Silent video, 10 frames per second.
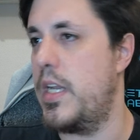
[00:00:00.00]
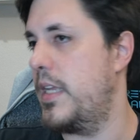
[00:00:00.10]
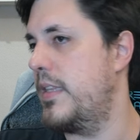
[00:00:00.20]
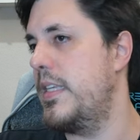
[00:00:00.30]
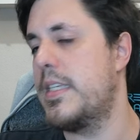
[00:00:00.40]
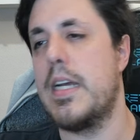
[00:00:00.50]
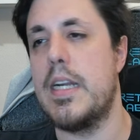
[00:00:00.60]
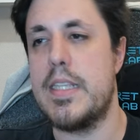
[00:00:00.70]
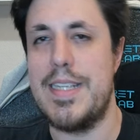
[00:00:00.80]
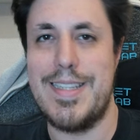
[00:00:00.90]
like this
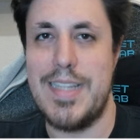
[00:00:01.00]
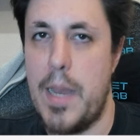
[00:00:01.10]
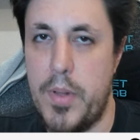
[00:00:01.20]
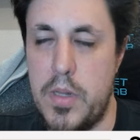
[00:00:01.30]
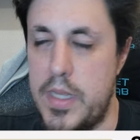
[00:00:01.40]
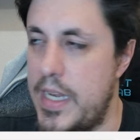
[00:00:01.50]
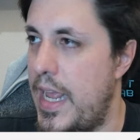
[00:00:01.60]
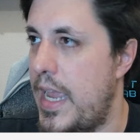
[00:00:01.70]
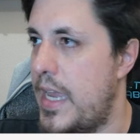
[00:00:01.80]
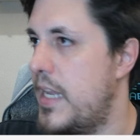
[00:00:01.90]
card is a staple in
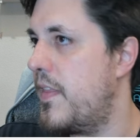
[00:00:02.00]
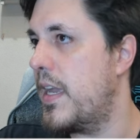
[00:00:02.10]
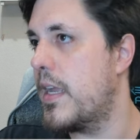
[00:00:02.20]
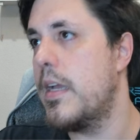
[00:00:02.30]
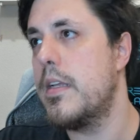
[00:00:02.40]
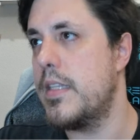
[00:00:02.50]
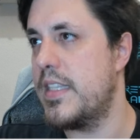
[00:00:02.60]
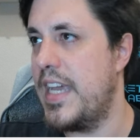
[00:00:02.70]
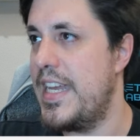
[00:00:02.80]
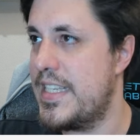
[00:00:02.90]
any deck
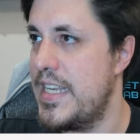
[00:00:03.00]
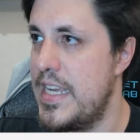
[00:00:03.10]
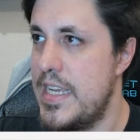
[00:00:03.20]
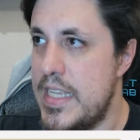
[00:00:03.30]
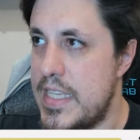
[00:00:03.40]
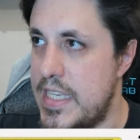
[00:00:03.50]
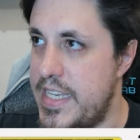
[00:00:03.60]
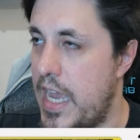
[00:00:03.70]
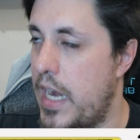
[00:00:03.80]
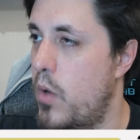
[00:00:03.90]
that has
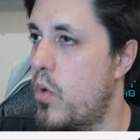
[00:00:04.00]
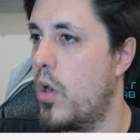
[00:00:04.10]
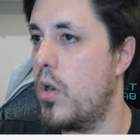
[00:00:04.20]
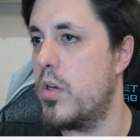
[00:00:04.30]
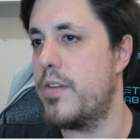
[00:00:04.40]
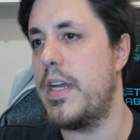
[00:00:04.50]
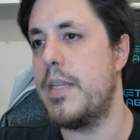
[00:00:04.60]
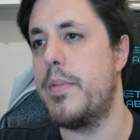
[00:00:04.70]
yellow color, right?